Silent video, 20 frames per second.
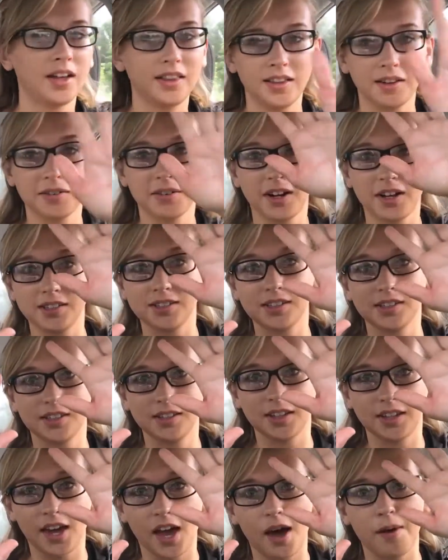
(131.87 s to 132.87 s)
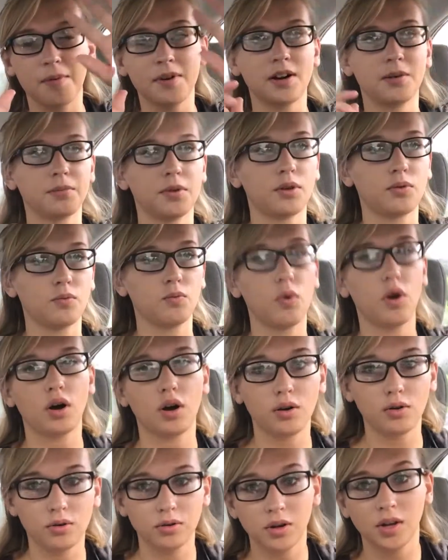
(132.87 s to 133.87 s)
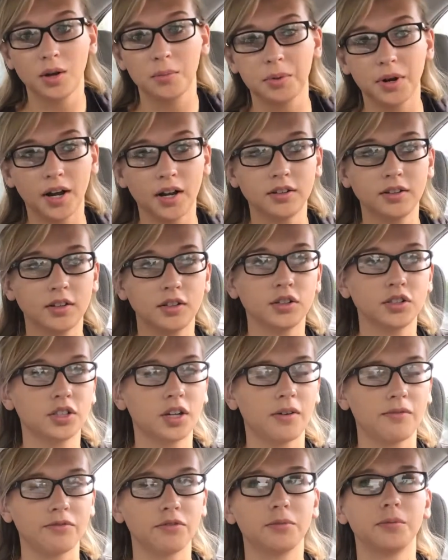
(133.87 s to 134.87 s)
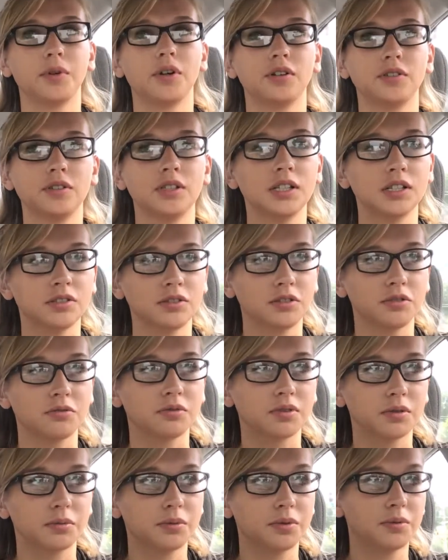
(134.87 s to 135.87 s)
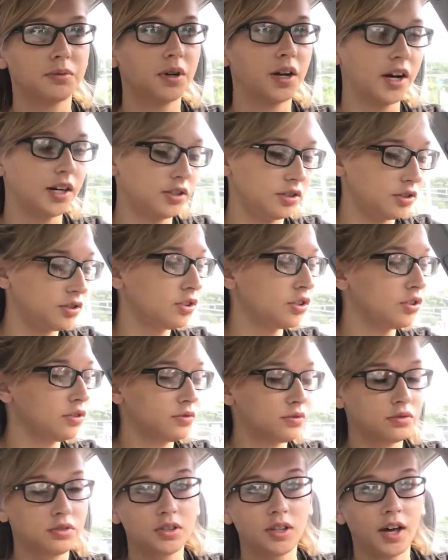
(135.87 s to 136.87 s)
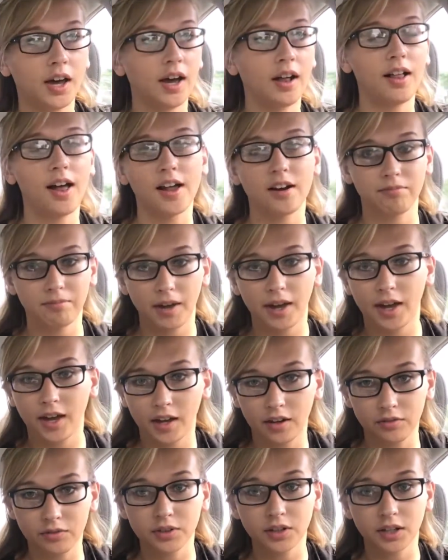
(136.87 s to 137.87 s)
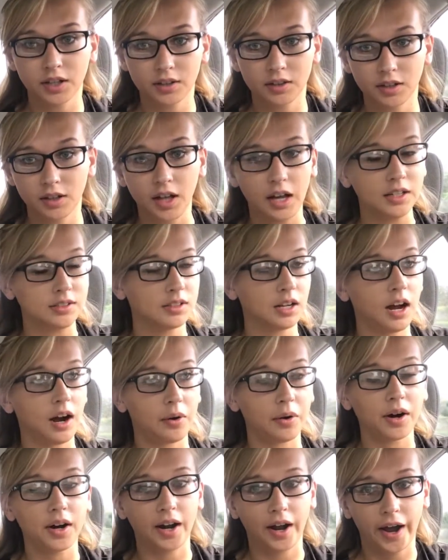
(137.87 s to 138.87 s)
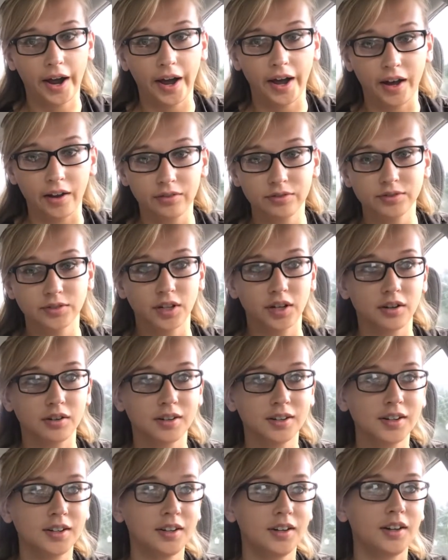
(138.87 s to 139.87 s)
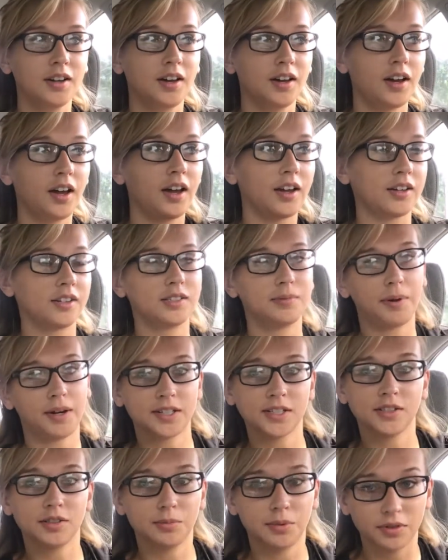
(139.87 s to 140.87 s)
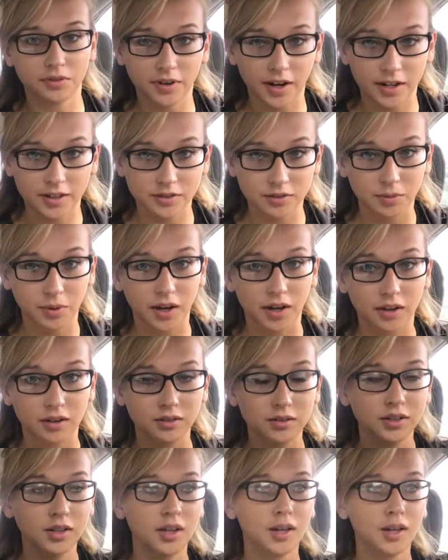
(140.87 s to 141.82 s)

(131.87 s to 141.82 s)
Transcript: And then when I see it in the camera, and I'm like, whoa. But I did just come from OT too, where I just used the hell out of my hand for like the last hour and a half. So I expect it to be red as well.